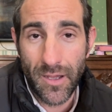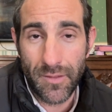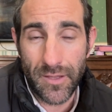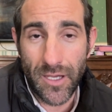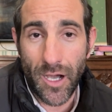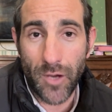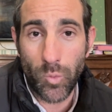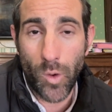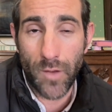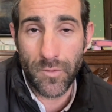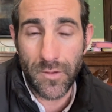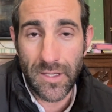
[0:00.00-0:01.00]
The yard
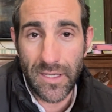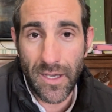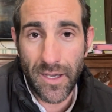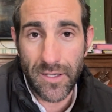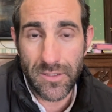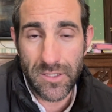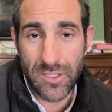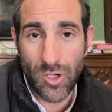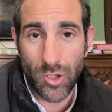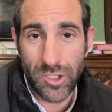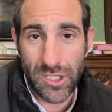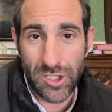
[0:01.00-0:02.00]
won the
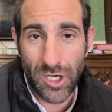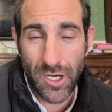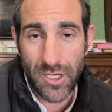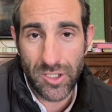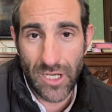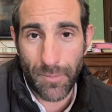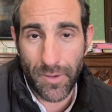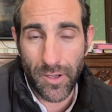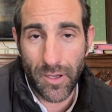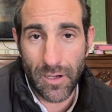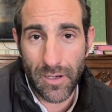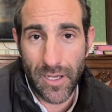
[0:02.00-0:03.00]
Scottish champion hurdle